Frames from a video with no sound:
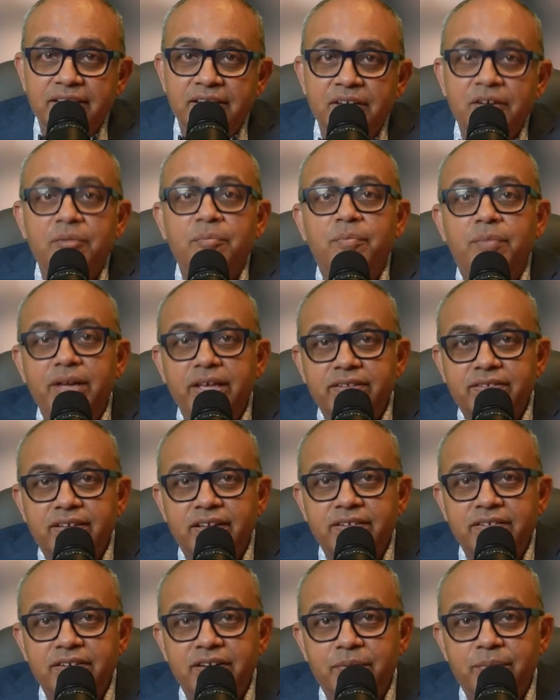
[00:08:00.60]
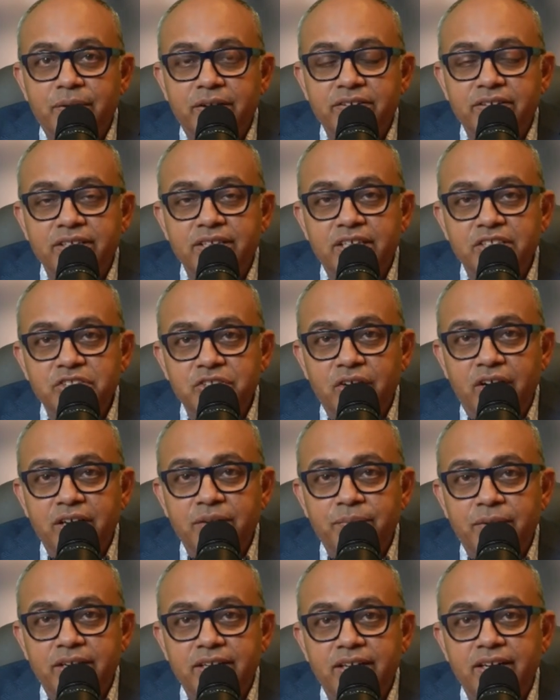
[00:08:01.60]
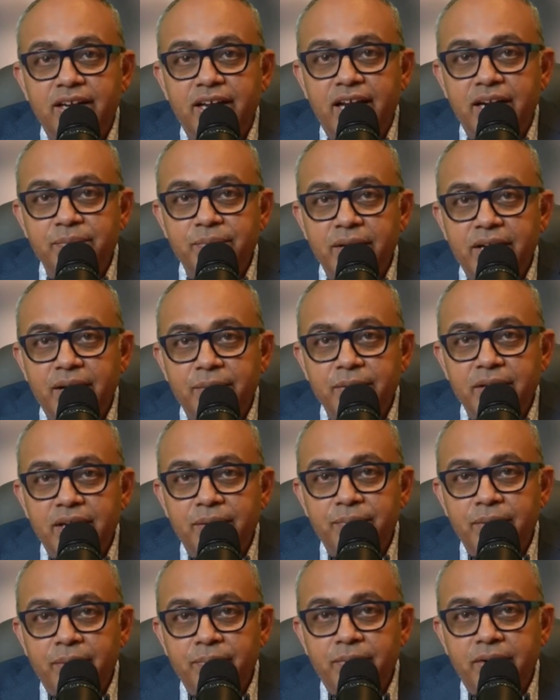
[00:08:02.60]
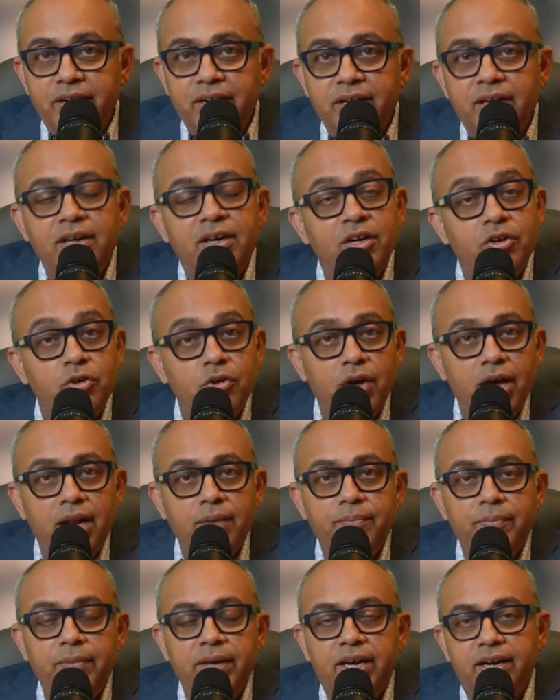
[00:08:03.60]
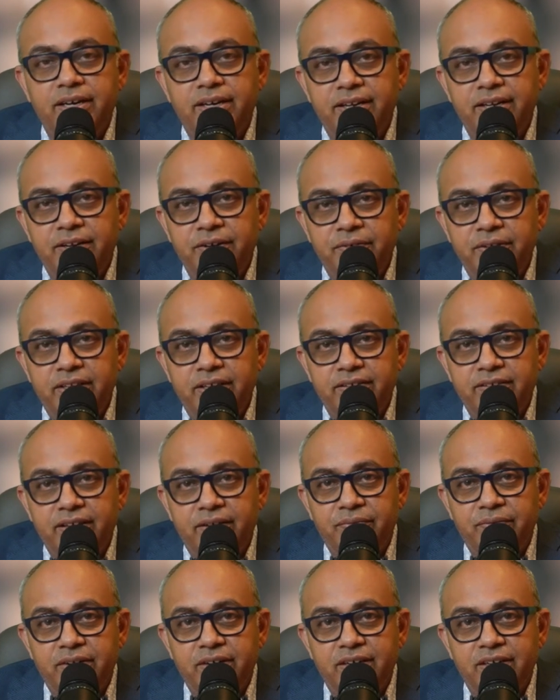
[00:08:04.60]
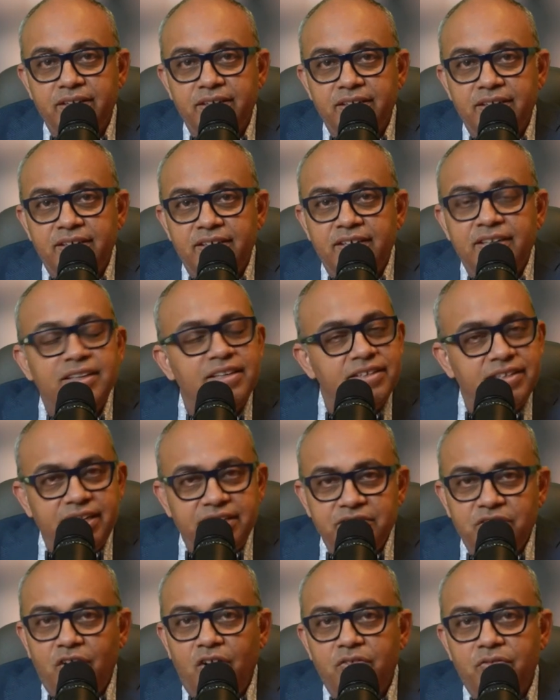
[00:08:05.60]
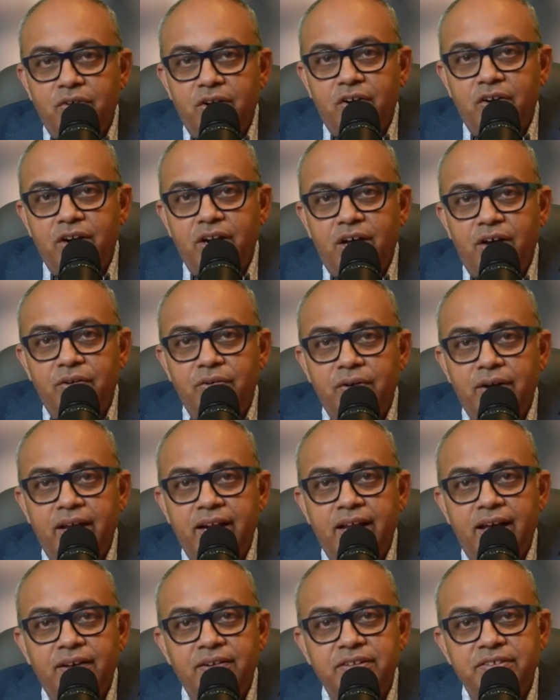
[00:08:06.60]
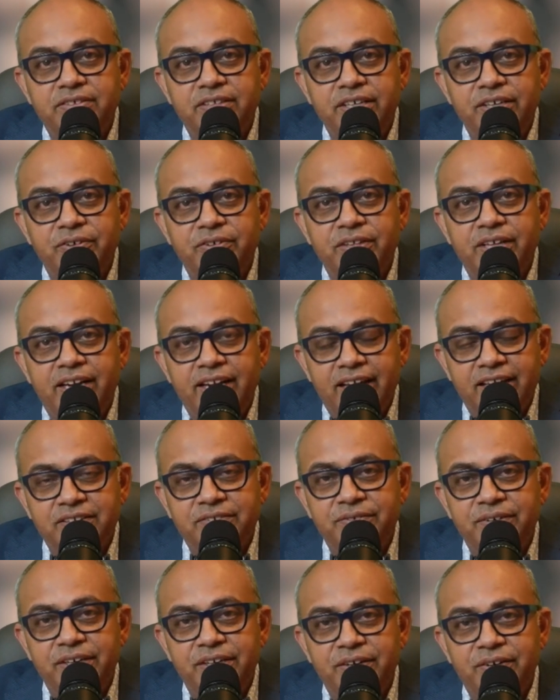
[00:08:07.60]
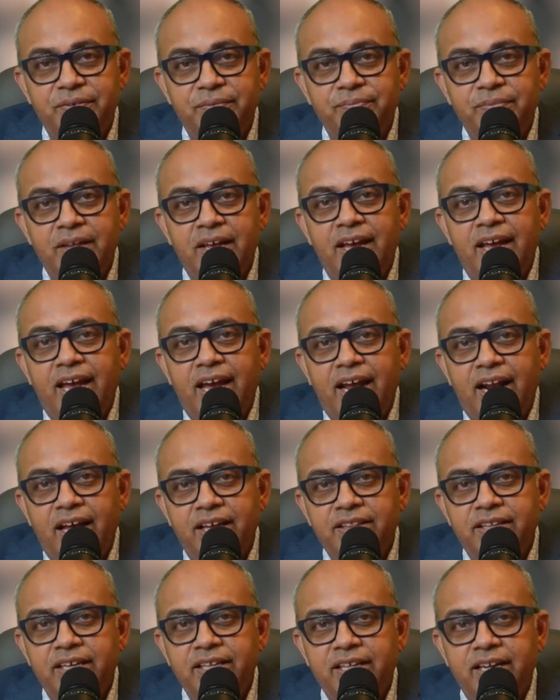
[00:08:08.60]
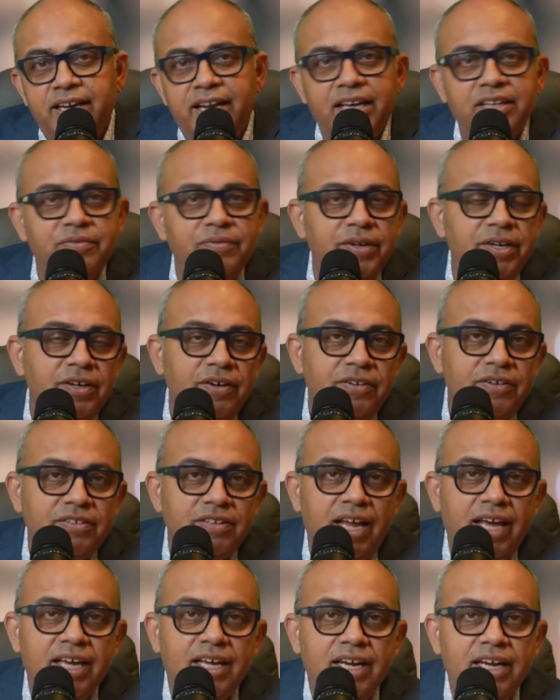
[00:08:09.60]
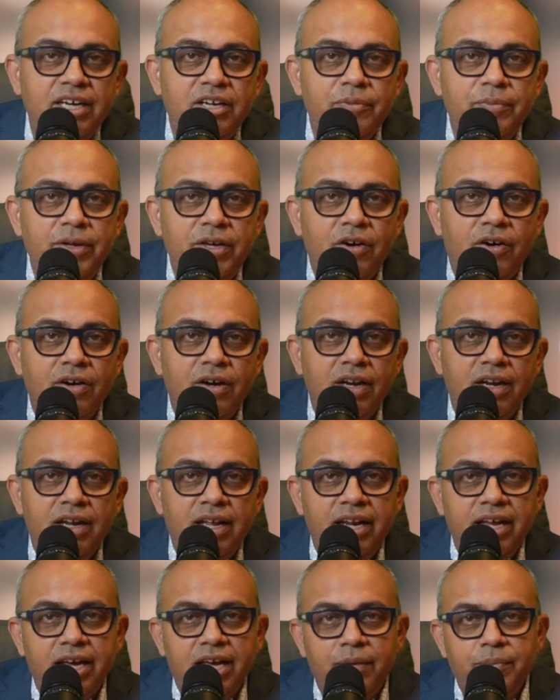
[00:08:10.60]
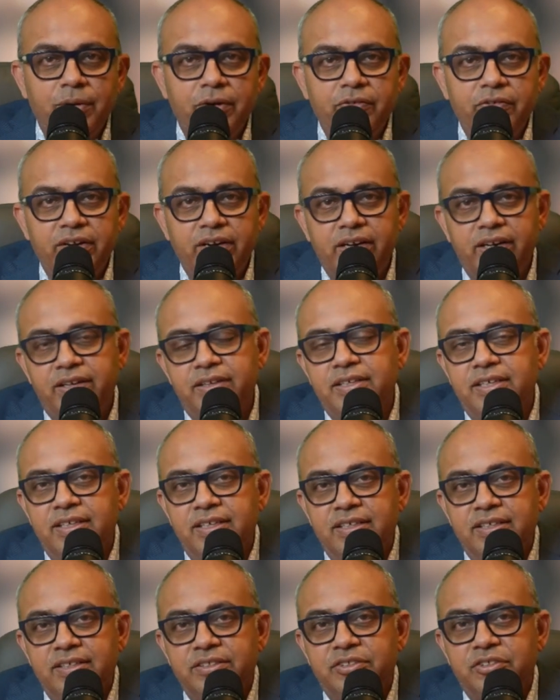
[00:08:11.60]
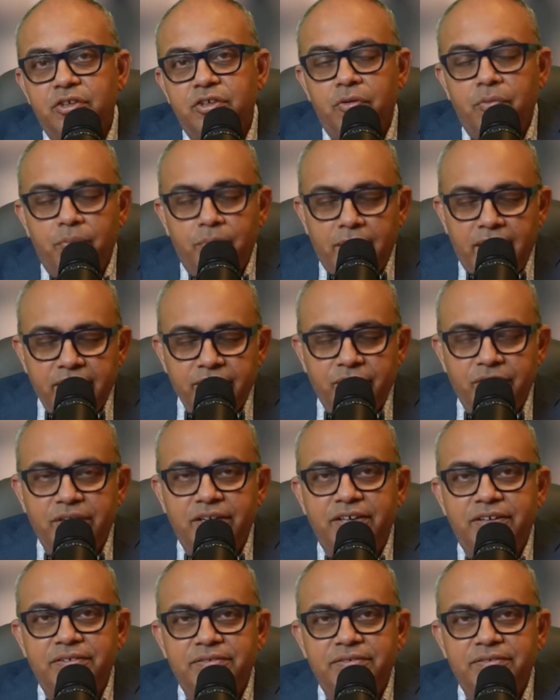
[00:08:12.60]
please consider pressing the join button and becoming a member to help me continue with this effort. That's all for now, and I will see you in the next video. And I think the next video is likely to be on lenacapavir. So bye for now.